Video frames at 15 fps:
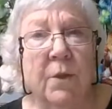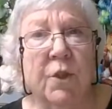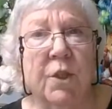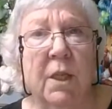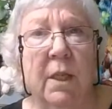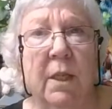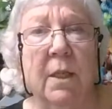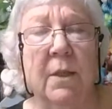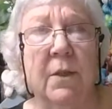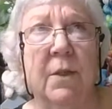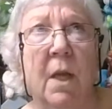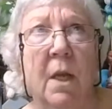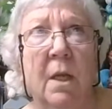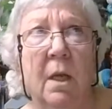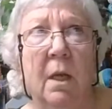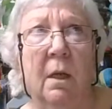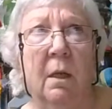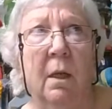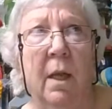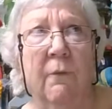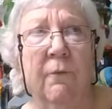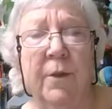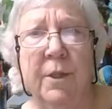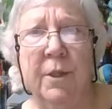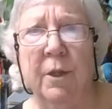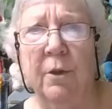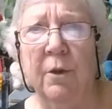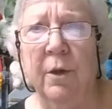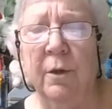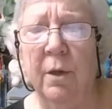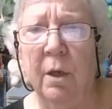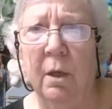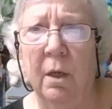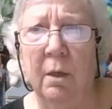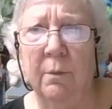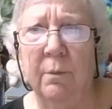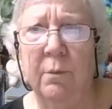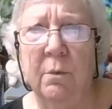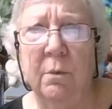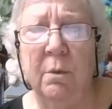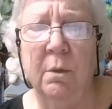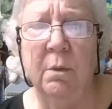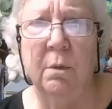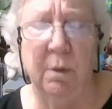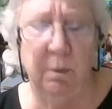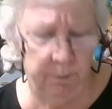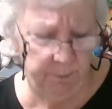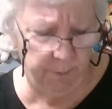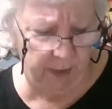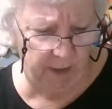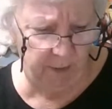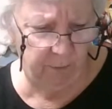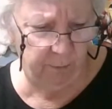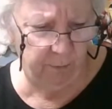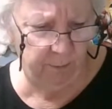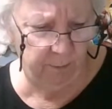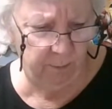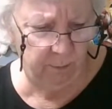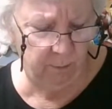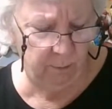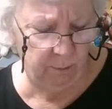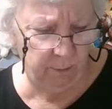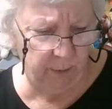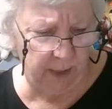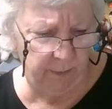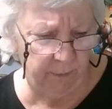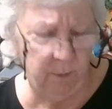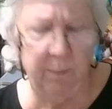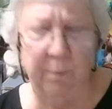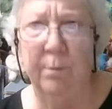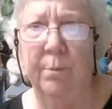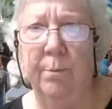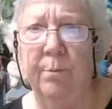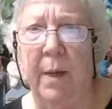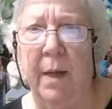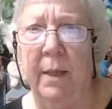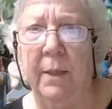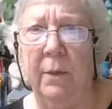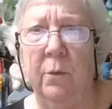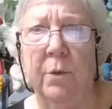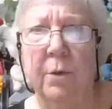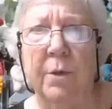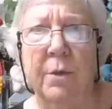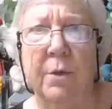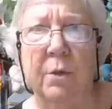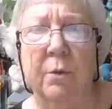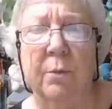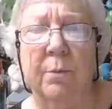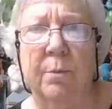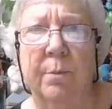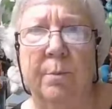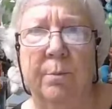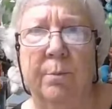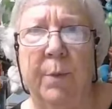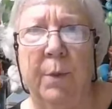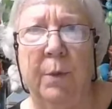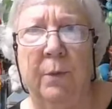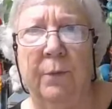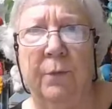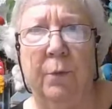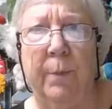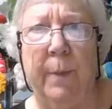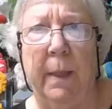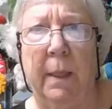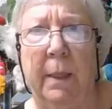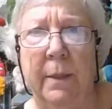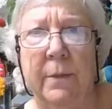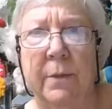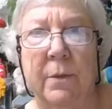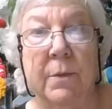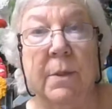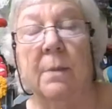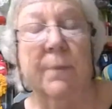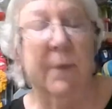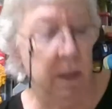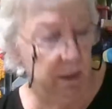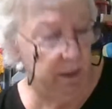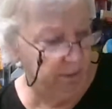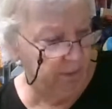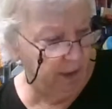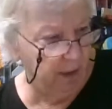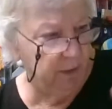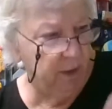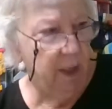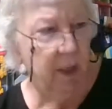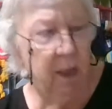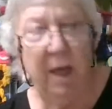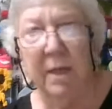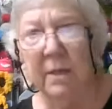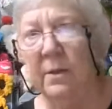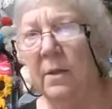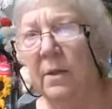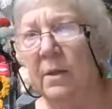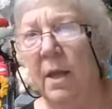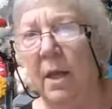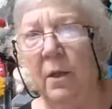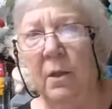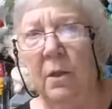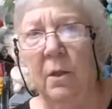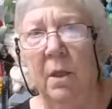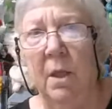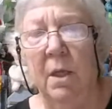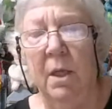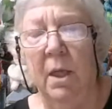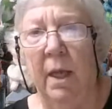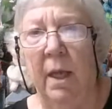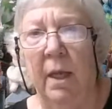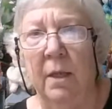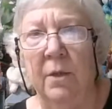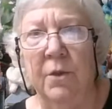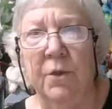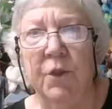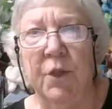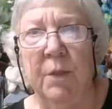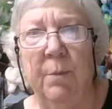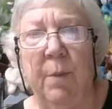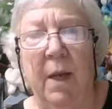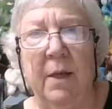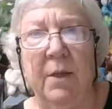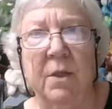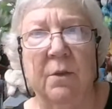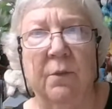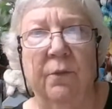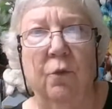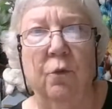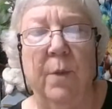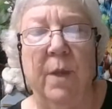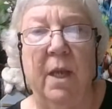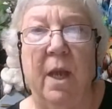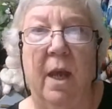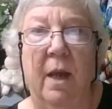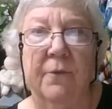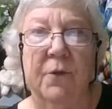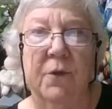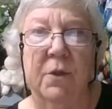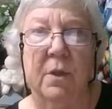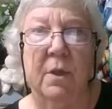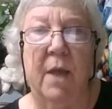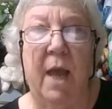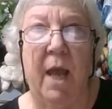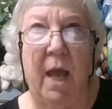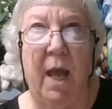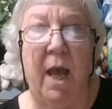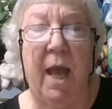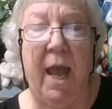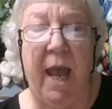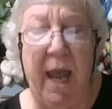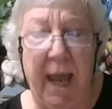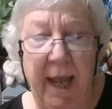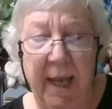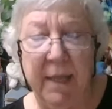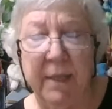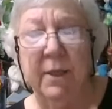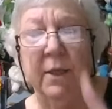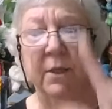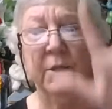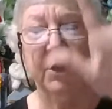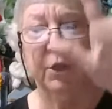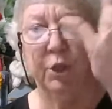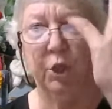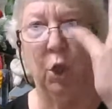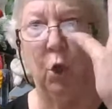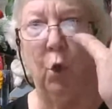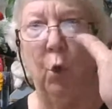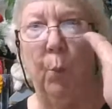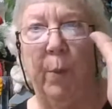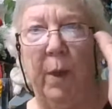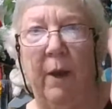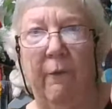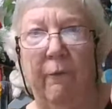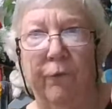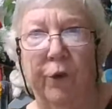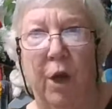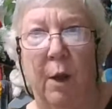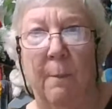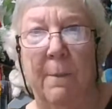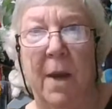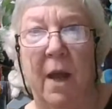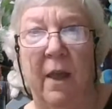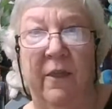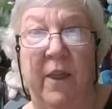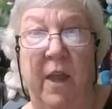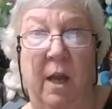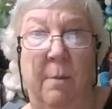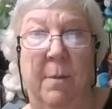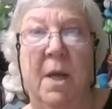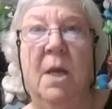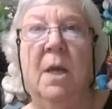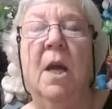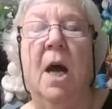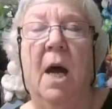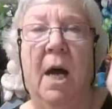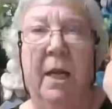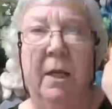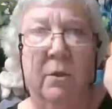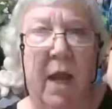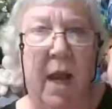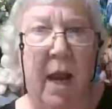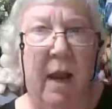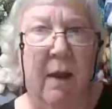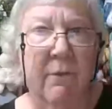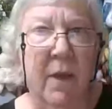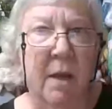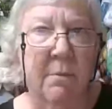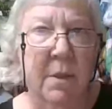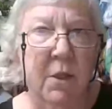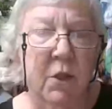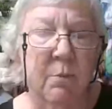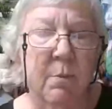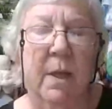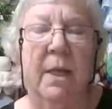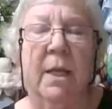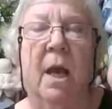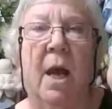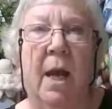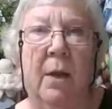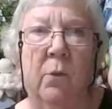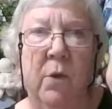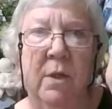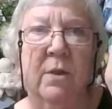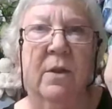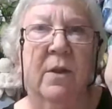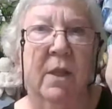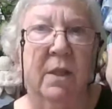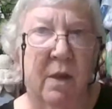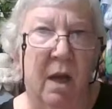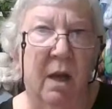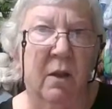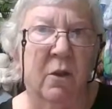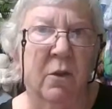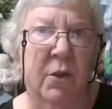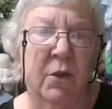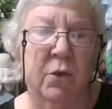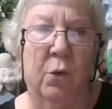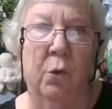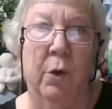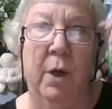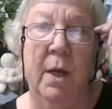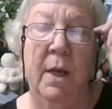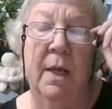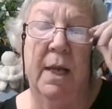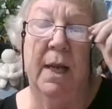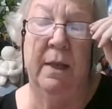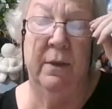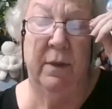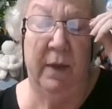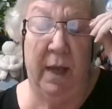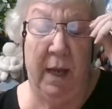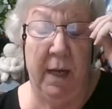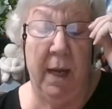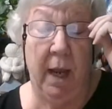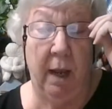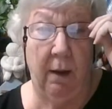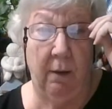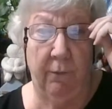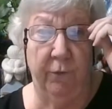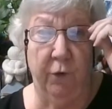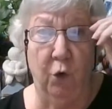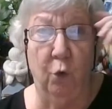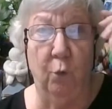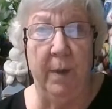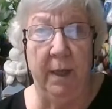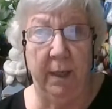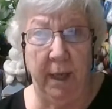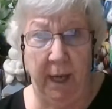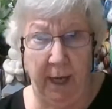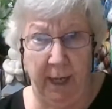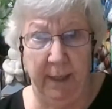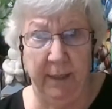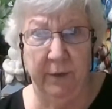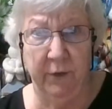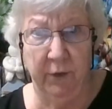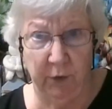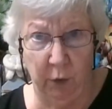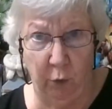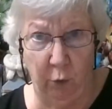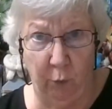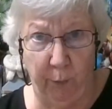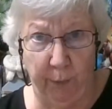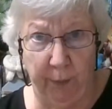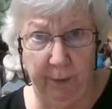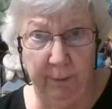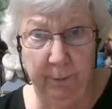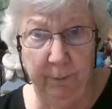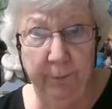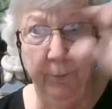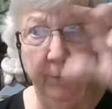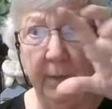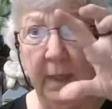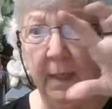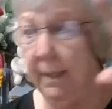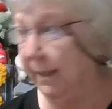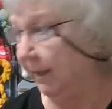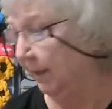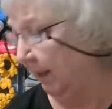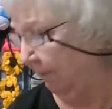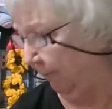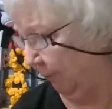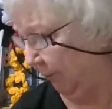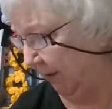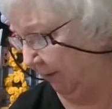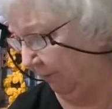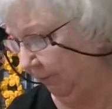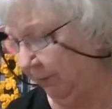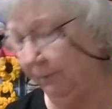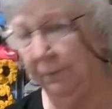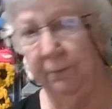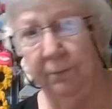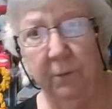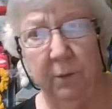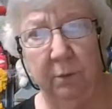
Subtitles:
that she gets every year. Bath and Body Works or Beautiful Bodies or something like that has a sale, and she buys the foaming hand soap from them. I don't have that much money. I went to the dollar store, and they have foaming hand soap in several different